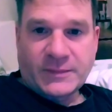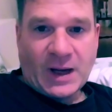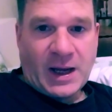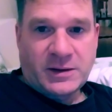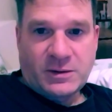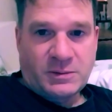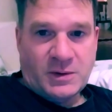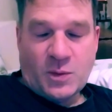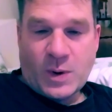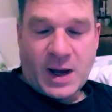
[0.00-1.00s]
I don't
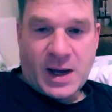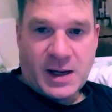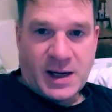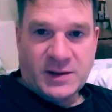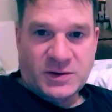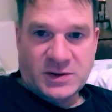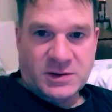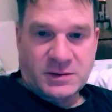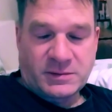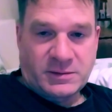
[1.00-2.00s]
know why. I just
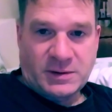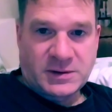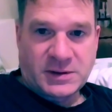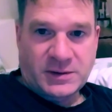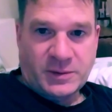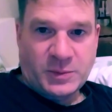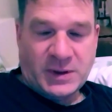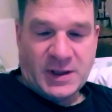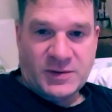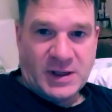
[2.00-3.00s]
looked at them
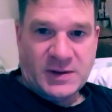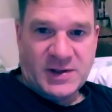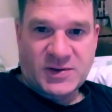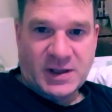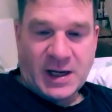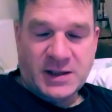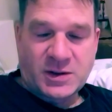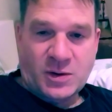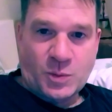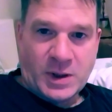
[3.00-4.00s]
and they said, I
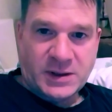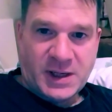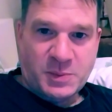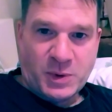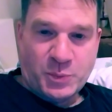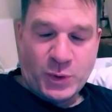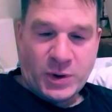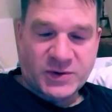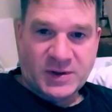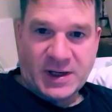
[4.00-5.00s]
don't want any more
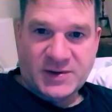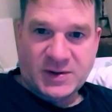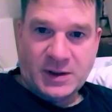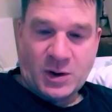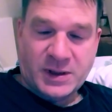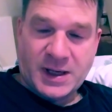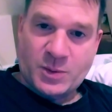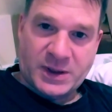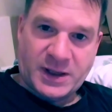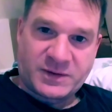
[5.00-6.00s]
books. And I said, okay,
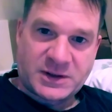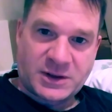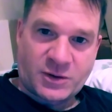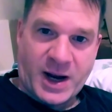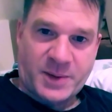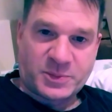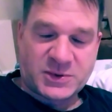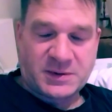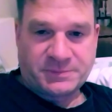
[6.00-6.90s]
we'll give it to Gramps.